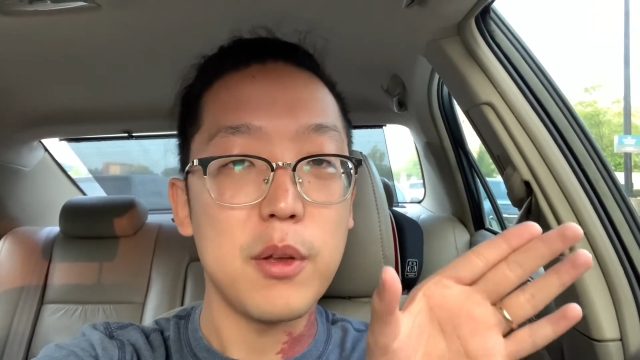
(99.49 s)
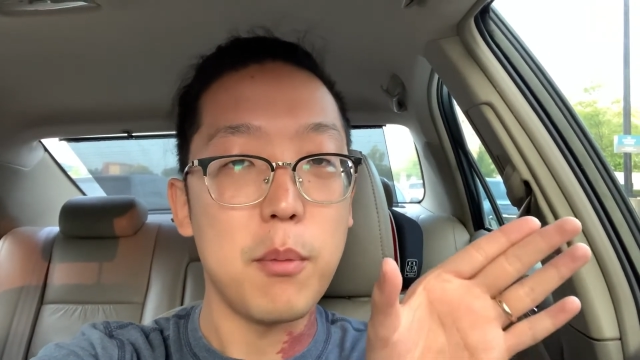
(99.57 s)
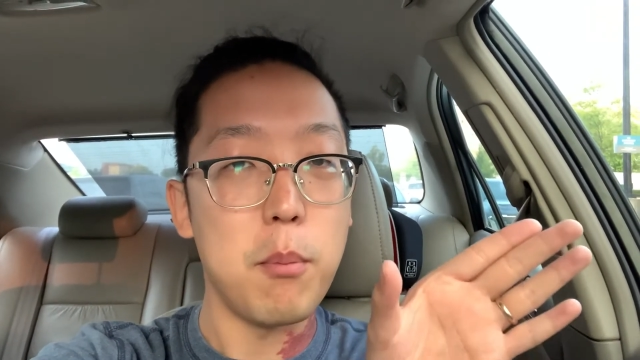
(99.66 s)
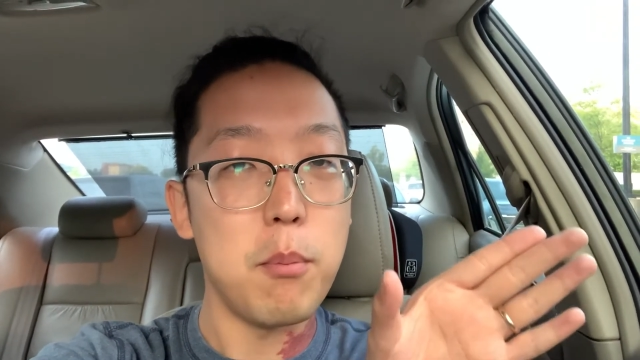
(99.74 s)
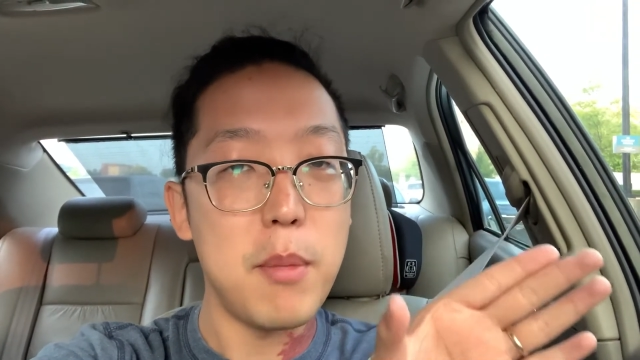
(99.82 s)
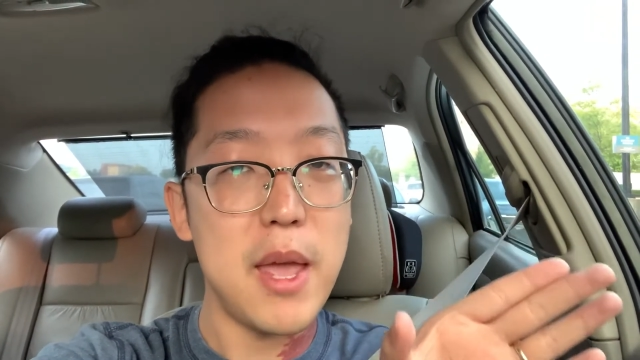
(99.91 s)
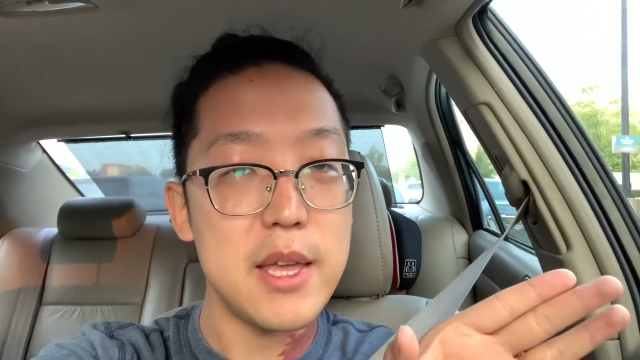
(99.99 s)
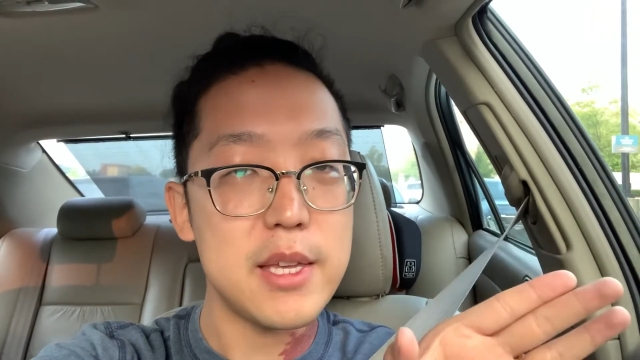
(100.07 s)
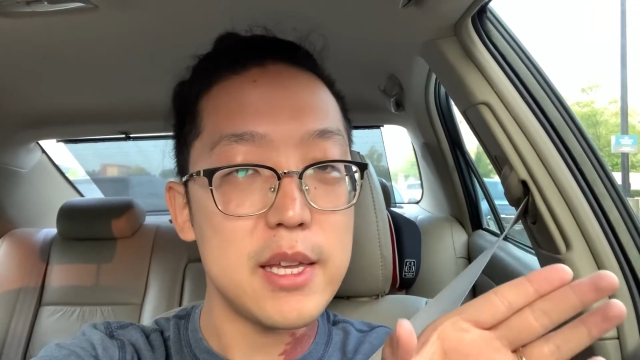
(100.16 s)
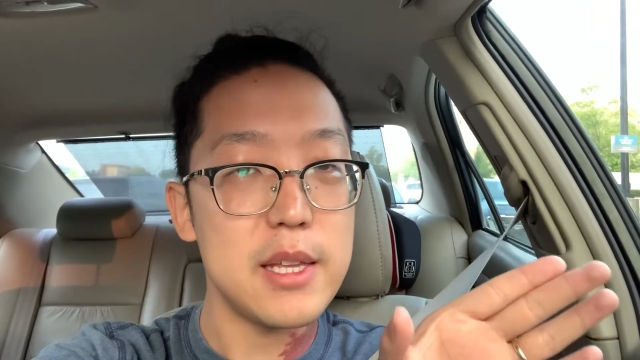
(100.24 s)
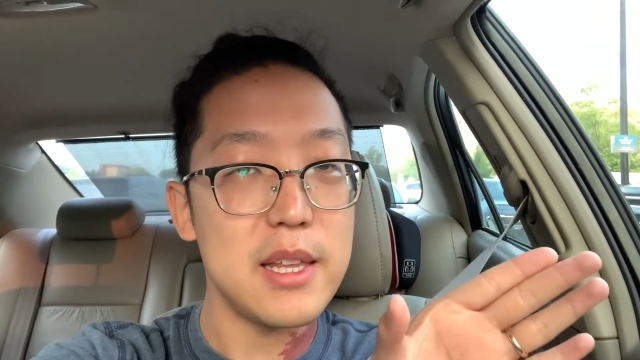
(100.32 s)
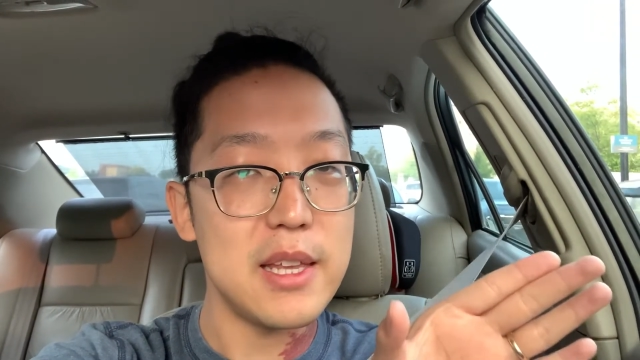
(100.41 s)
make
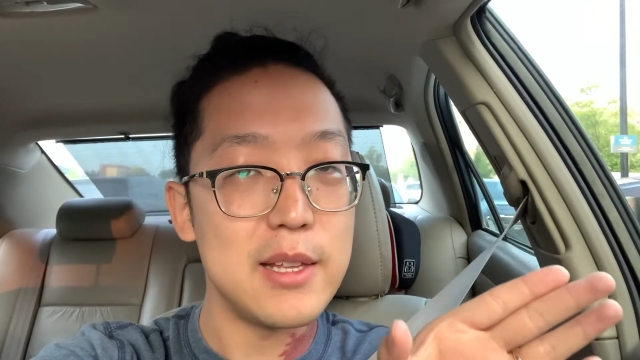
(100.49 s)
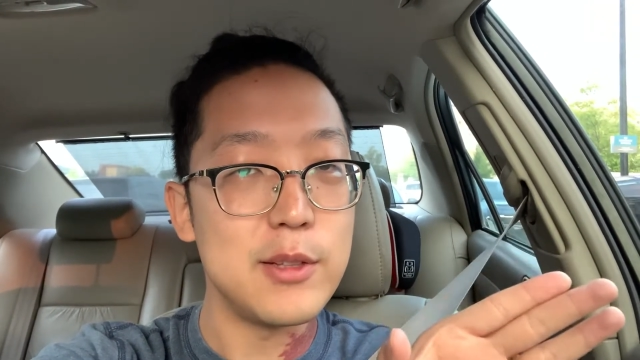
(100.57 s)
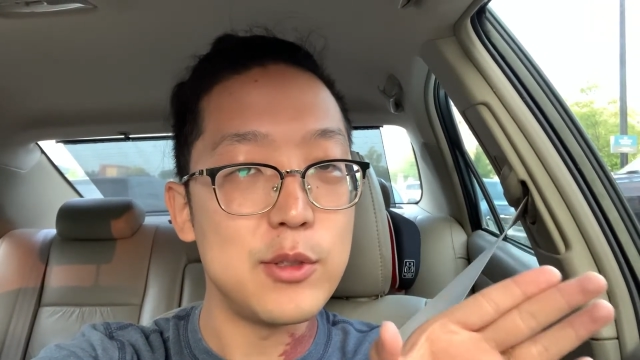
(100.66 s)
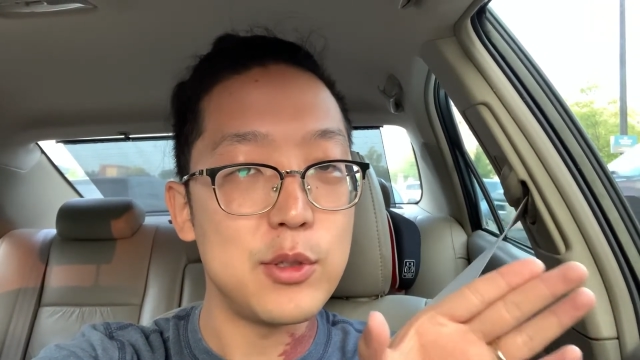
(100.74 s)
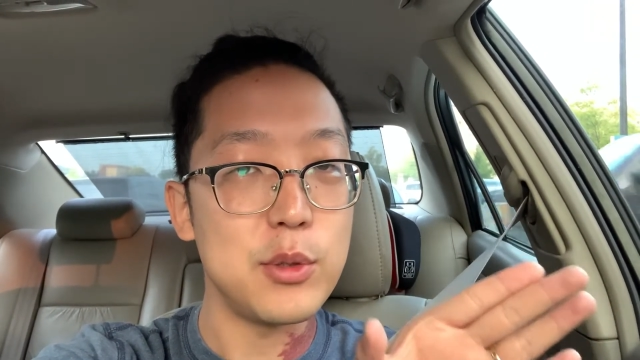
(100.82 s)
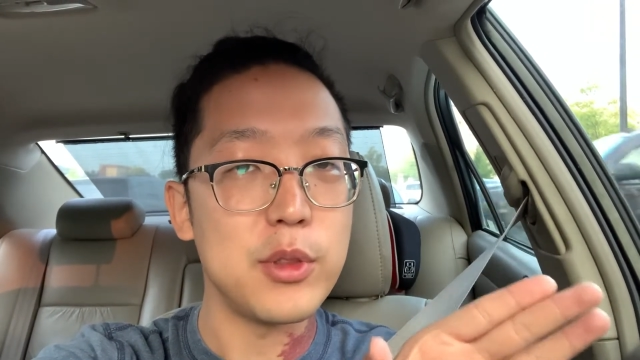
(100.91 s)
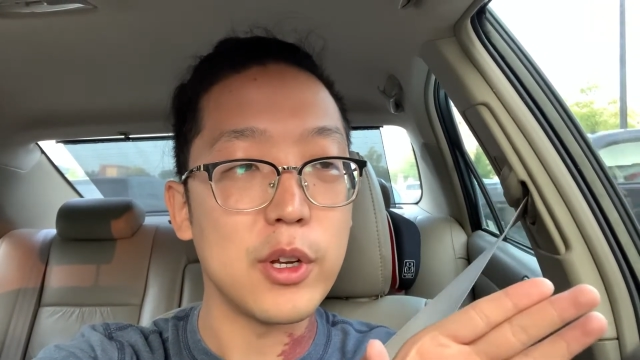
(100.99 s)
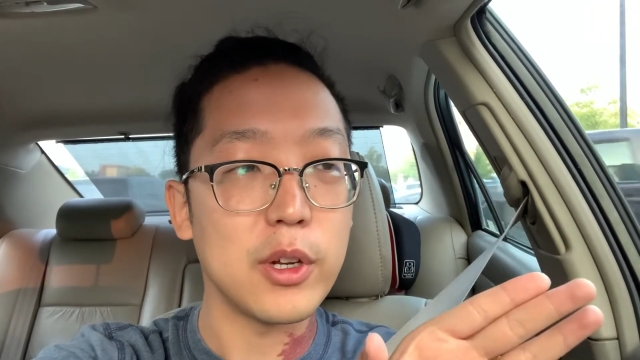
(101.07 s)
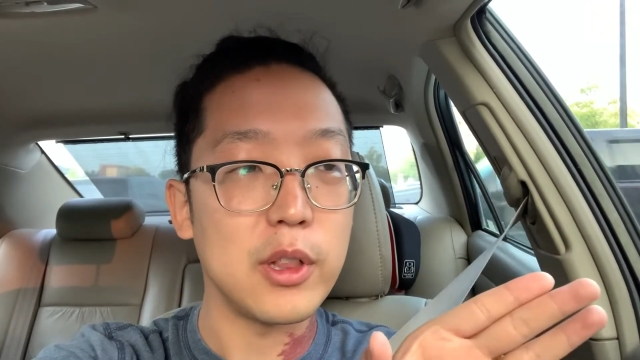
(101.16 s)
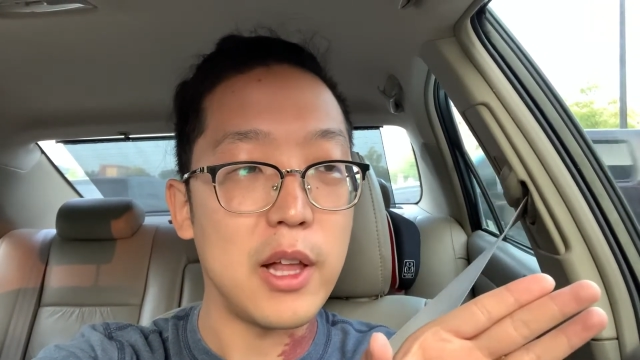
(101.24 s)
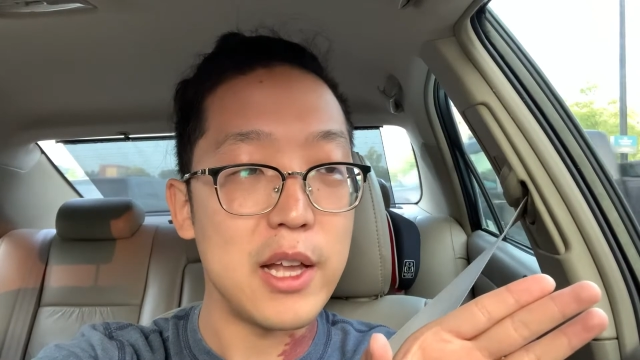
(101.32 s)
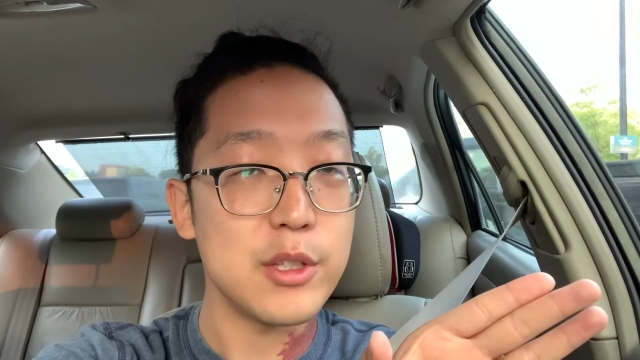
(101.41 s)
it into their
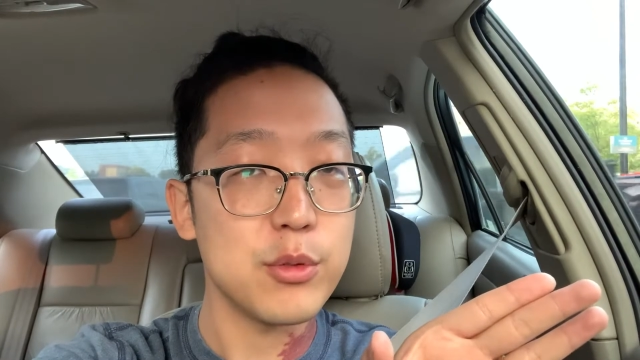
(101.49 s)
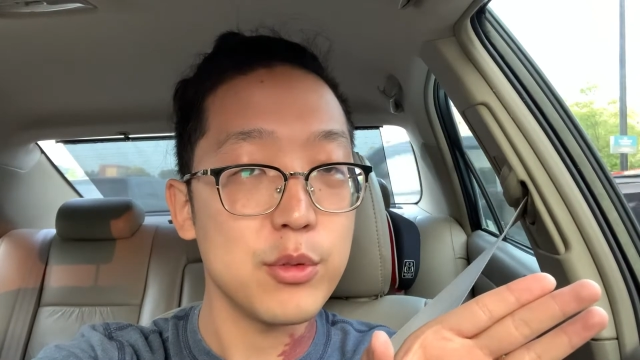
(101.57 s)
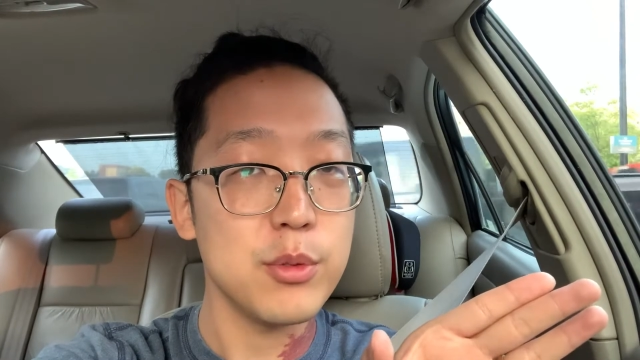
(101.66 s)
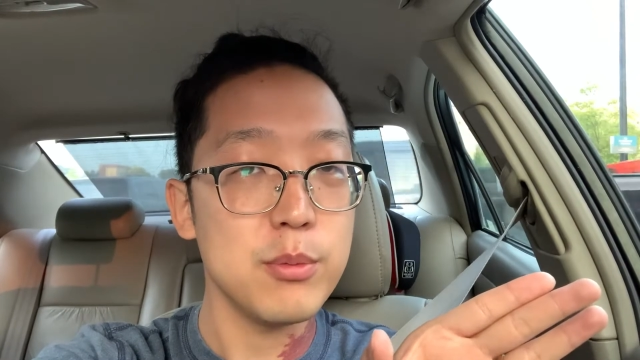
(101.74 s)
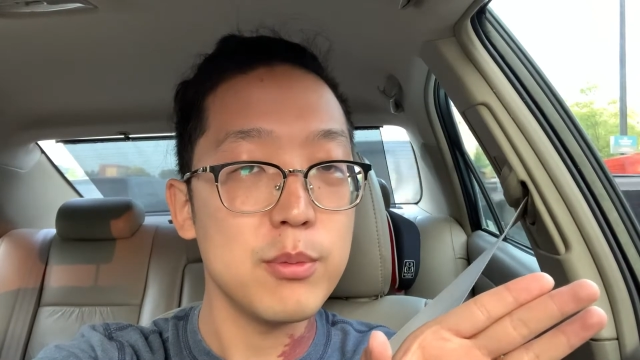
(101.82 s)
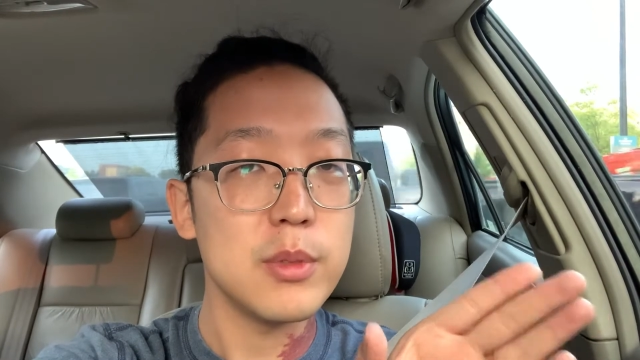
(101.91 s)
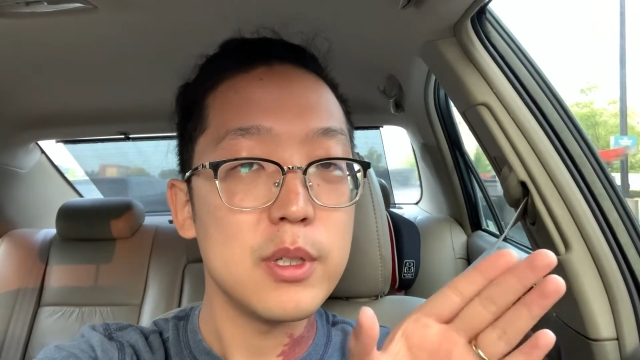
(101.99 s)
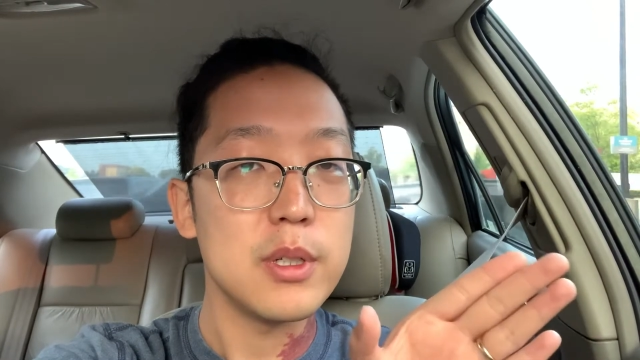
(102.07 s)
classroom,